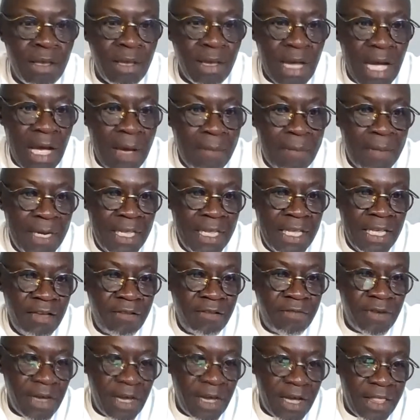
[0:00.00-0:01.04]
I
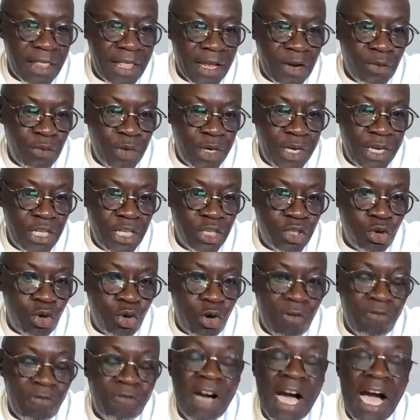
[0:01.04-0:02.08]
believe that with these
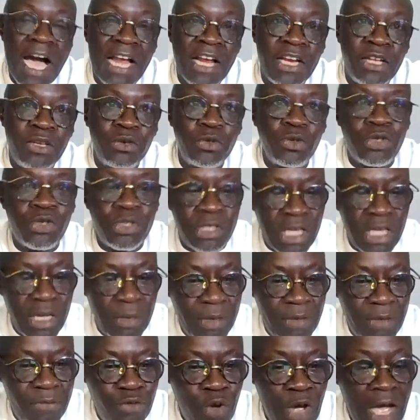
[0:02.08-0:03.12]
core values,
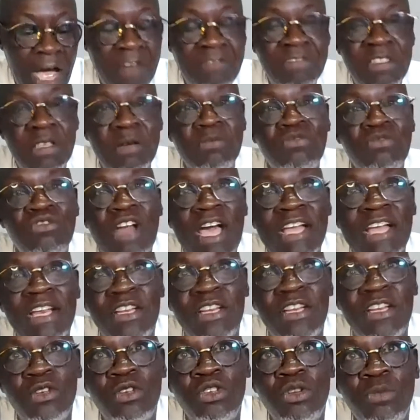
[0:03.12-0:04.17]
if you have them right,
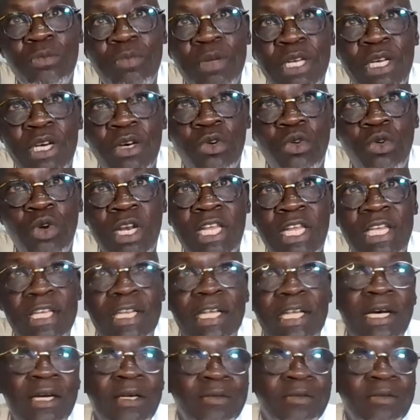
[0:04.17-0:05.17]
you should be a good leader.